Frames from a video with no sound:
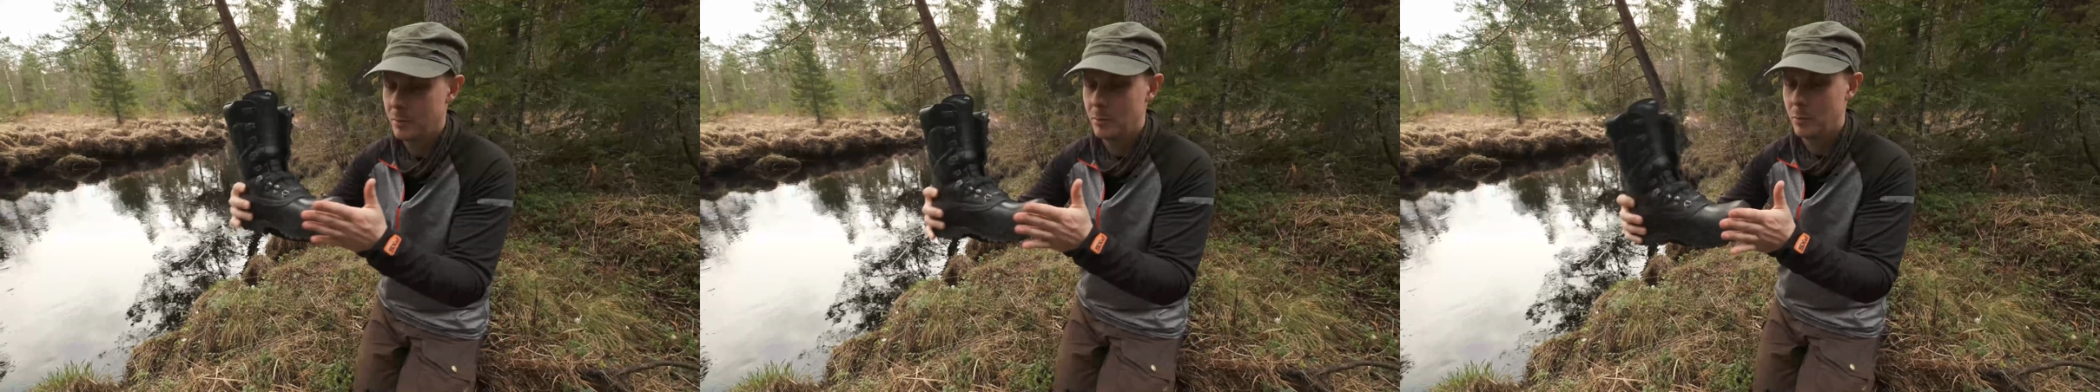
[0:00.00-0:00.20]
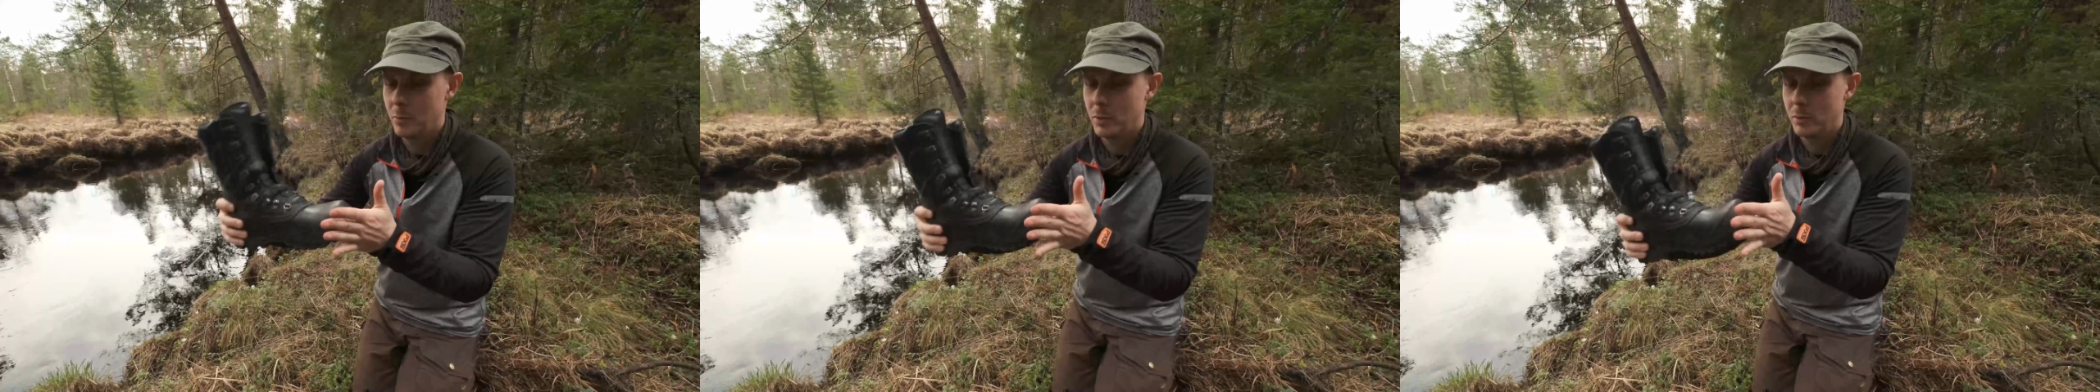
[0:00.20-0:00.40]

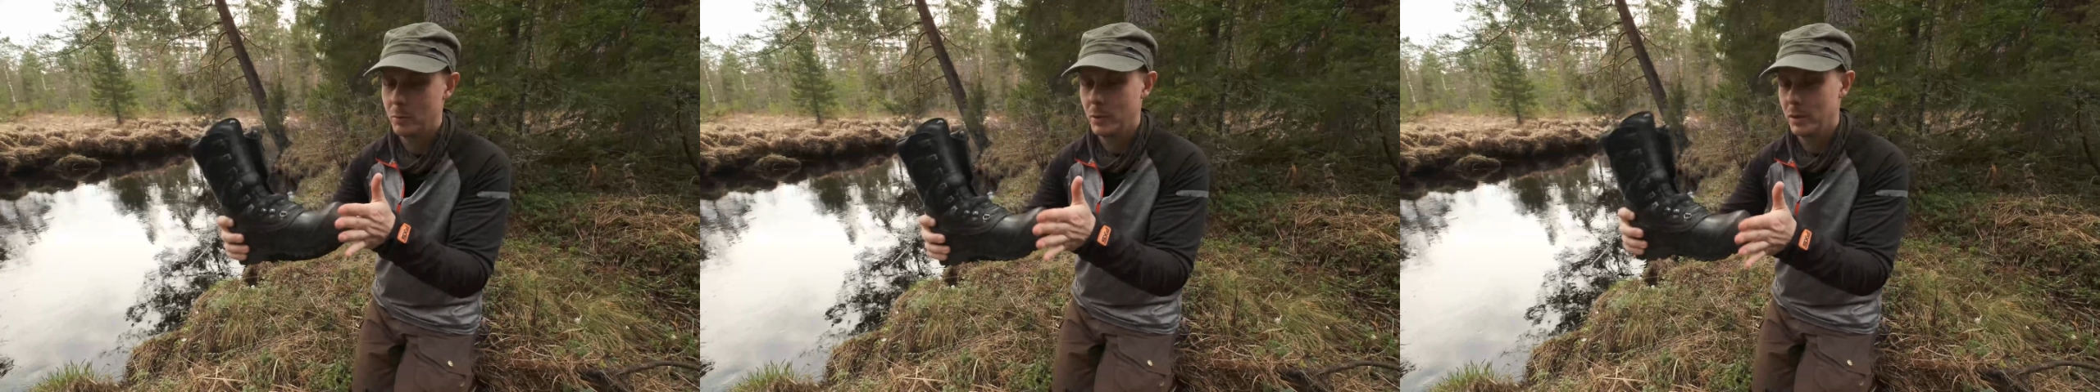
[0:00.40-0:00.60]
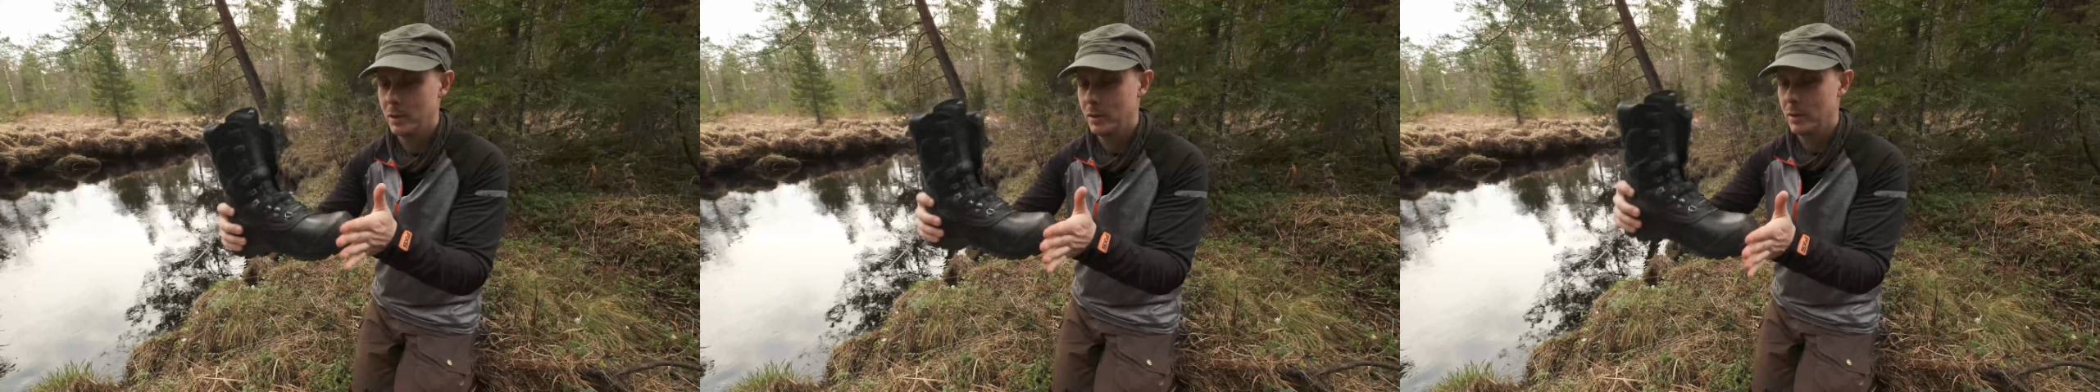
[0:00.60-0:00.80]

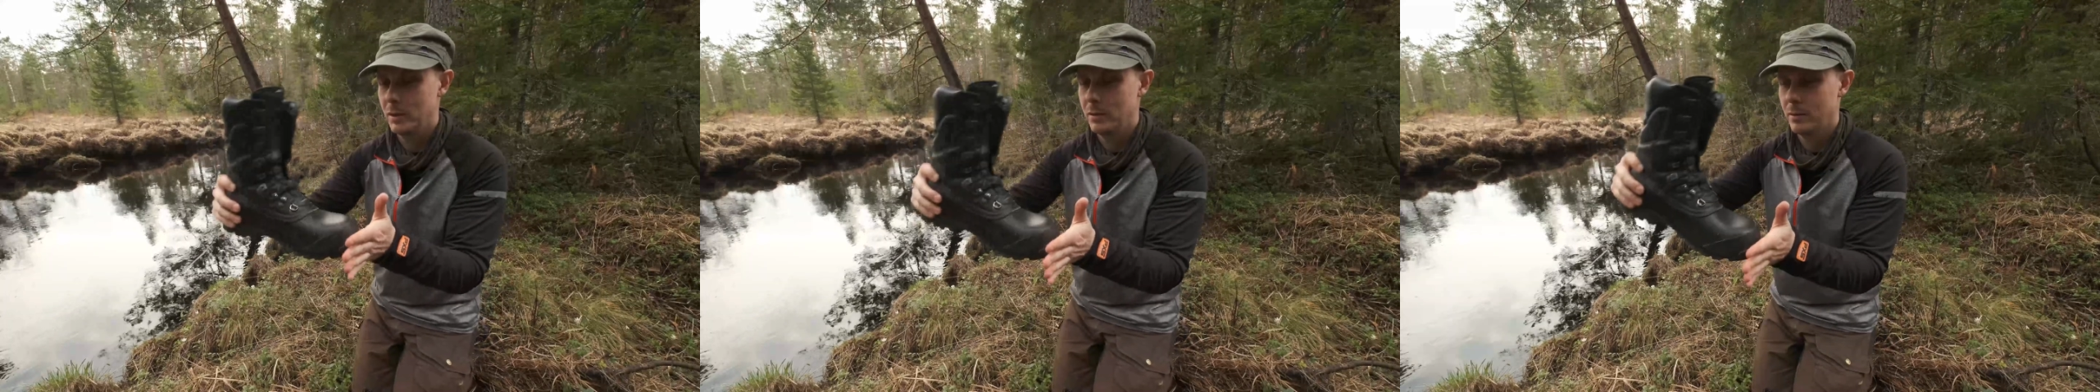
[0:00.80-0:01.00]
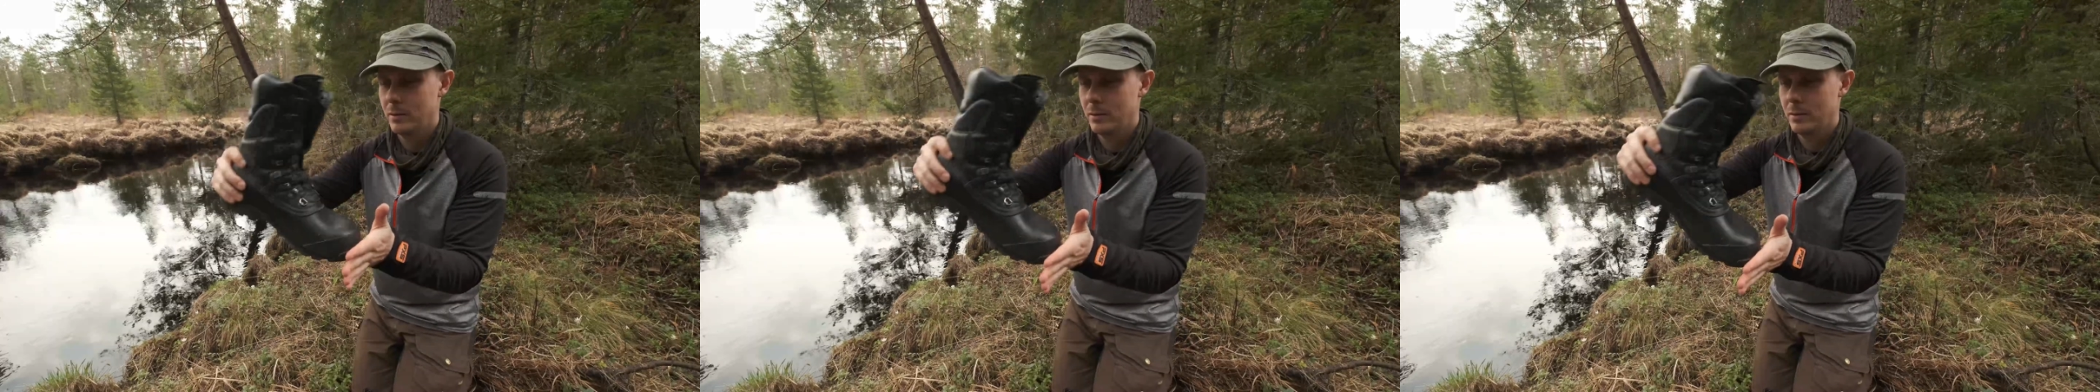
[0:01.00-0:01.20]

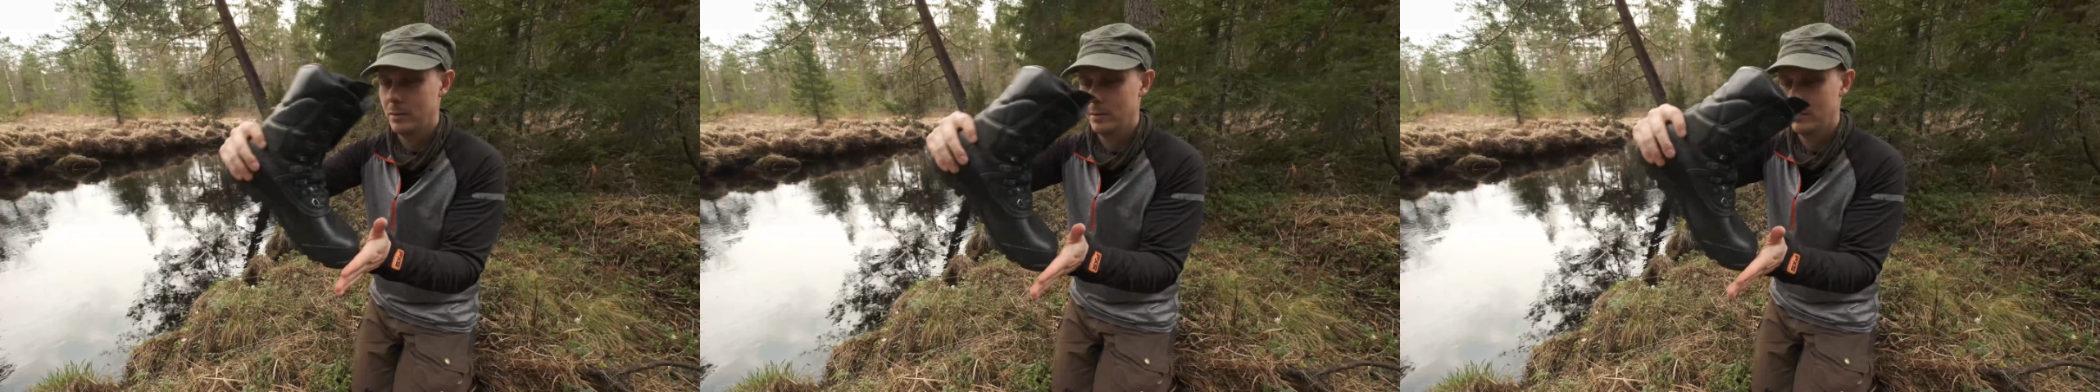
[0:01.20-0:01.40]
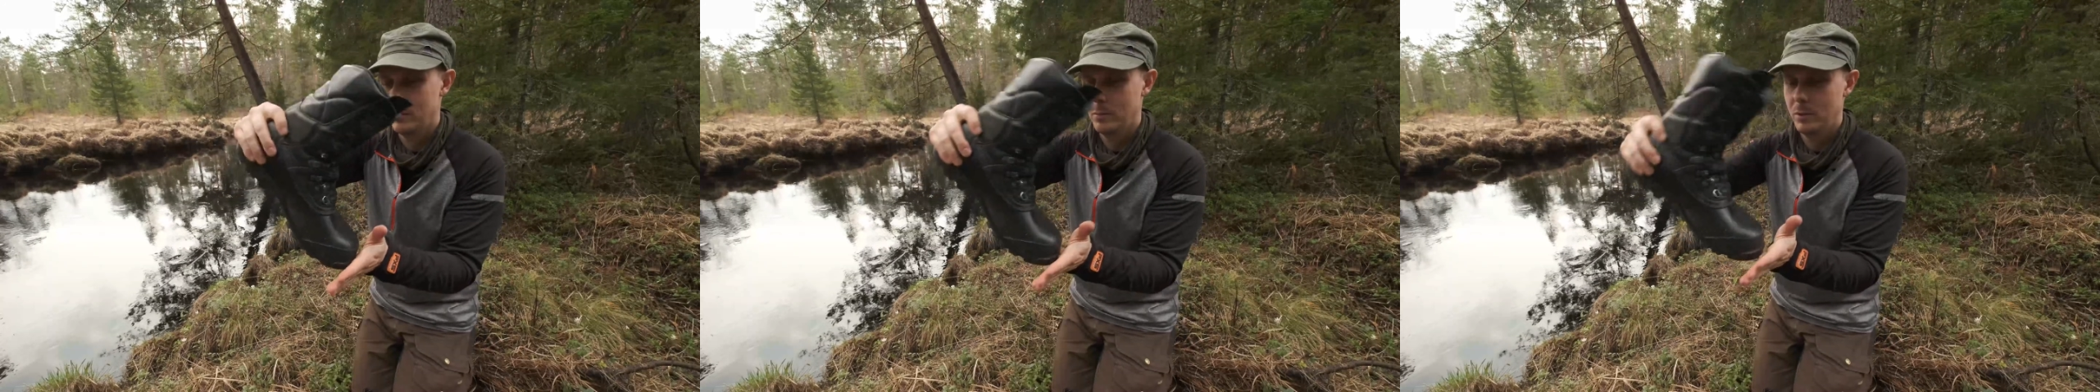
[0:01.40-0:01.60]

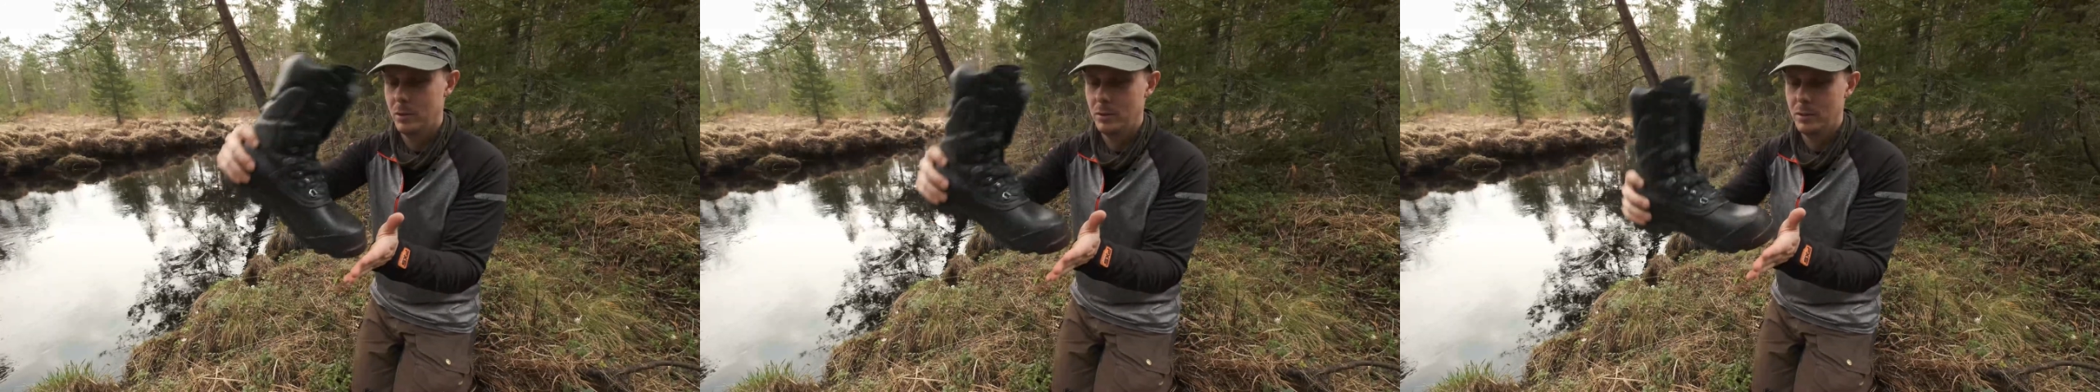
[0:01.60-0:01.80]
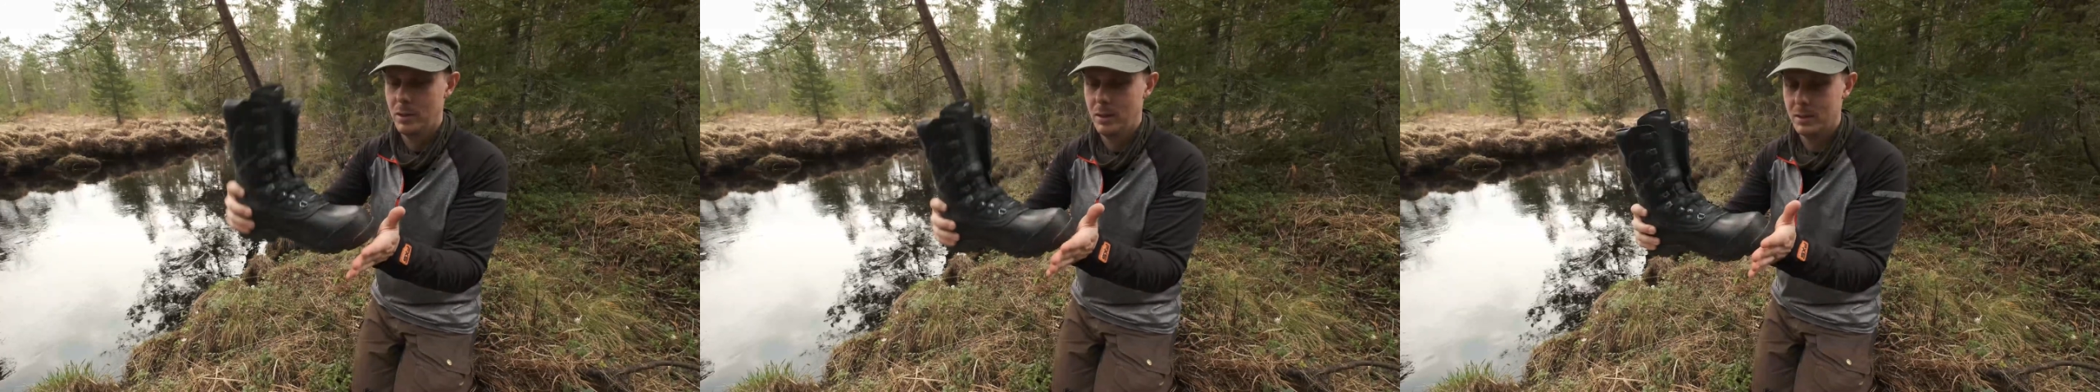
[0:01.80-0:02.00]
When you
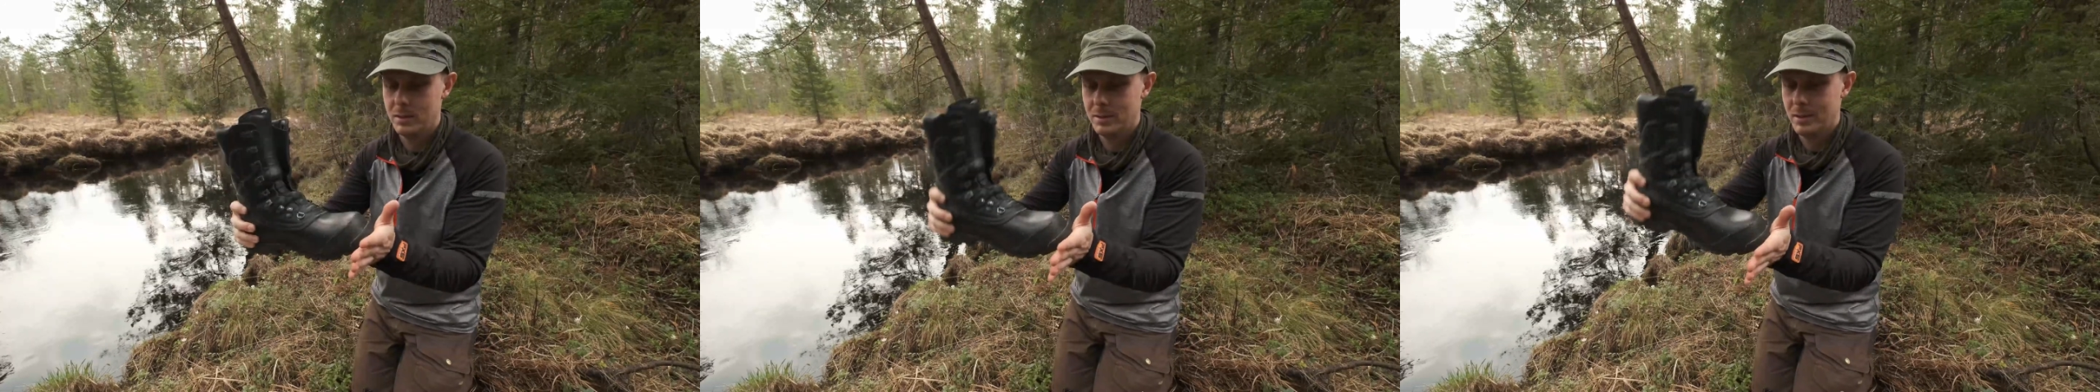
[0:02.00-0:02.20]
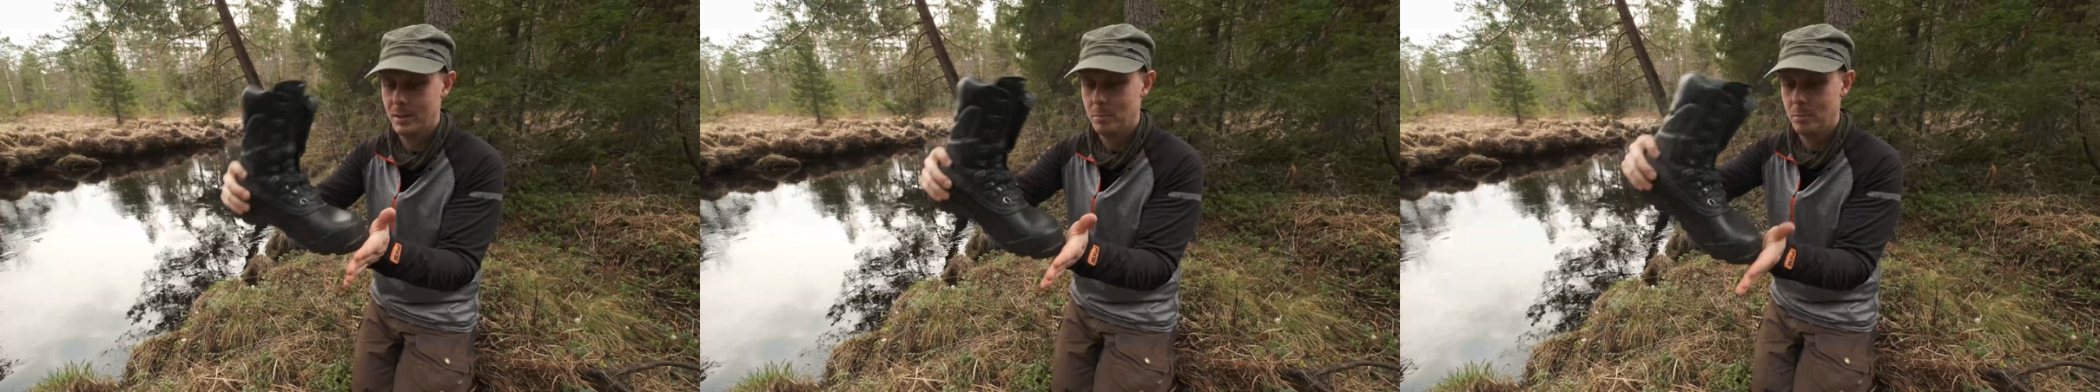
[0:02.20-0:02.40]
take a
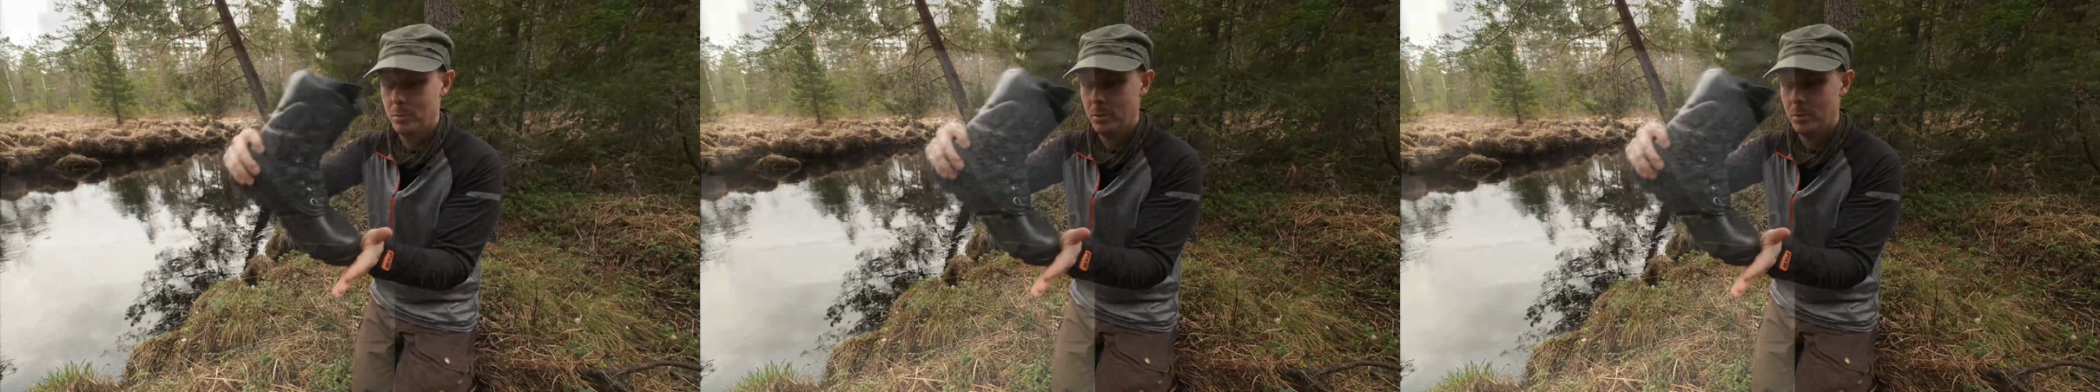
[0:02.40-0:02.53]
step,